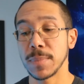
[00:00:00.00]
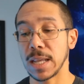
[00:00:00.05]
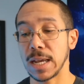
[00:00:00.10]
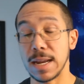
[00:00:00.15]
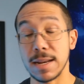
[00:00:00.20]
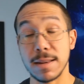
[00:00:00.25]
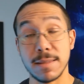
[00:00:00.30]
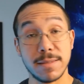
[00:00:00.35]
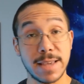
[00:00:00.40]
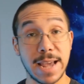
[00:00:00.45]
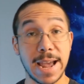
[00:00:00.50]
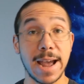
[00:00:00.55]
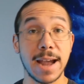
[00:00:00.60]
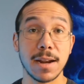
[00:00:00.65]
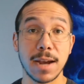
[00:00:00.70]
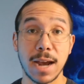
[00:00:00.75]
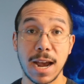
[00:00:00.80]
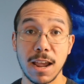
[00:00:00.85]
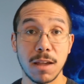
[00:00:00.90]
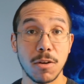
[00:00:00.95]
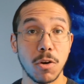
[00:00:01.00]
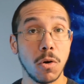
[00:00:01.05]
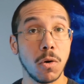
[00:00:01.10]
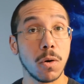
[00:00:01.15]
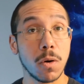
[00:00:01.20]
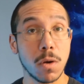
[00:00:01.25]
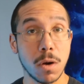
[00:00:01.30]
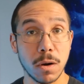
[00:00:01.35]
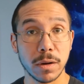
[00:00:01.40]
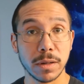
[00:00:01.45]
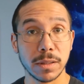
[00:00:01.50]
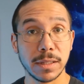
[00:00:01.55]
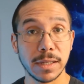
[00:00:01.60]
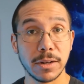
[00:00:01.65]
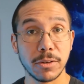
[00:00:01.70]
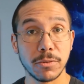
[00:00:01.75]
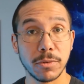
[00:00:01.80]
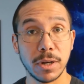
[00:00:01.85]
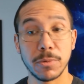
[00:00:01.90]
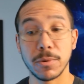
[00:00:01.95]
And that I wholeheartedly
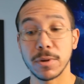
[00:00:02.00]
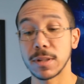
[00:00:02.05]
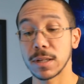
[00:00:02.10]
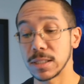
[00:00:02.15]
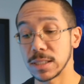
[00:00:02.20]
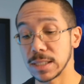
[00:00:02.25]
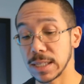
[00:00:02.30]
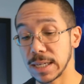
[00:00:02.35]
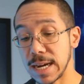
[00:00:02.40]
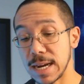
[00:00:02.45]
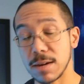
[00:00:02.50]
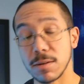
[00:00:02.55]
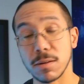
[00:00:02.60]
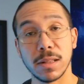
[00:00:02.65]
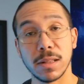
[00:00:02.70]
agree with. Because again,